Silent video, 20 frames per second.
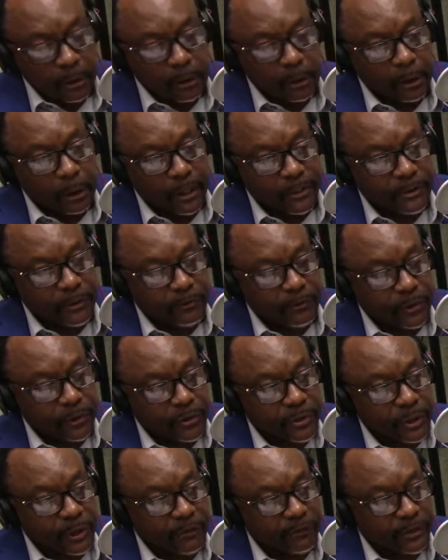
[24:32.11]
The loss of
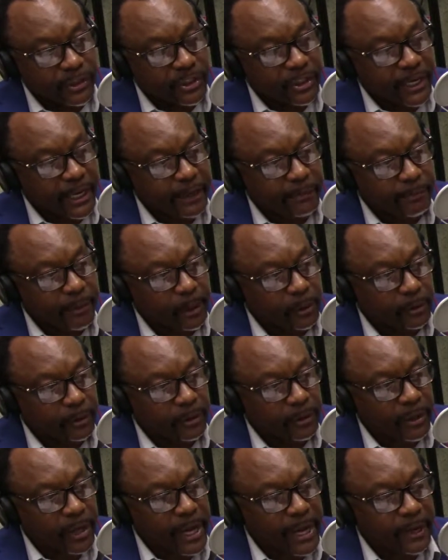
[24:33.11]
use coverage, she had mold in her